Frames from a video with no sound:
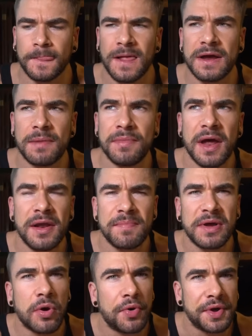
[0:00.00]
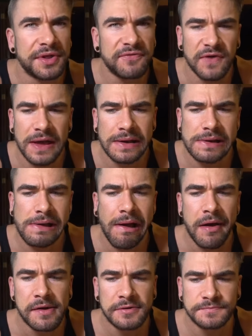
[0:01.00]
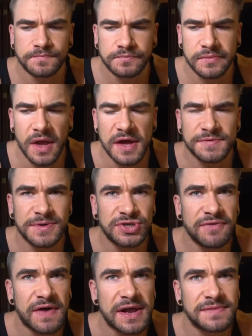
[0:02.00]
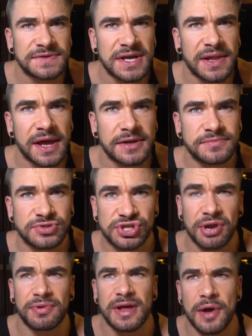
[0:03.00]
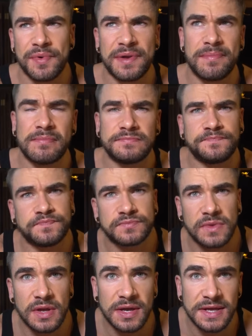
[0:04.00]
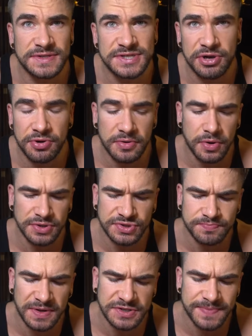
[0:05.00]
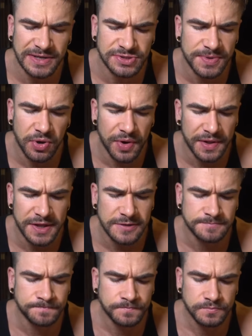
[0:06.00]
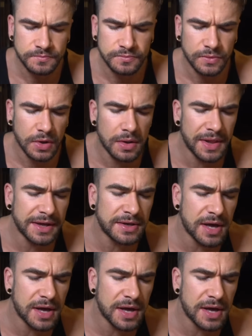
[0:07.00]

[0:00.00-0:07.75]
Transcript: I mean, I'm not a big oily fan, especially of items that like generally I wouldn't consider or expect to be oily, like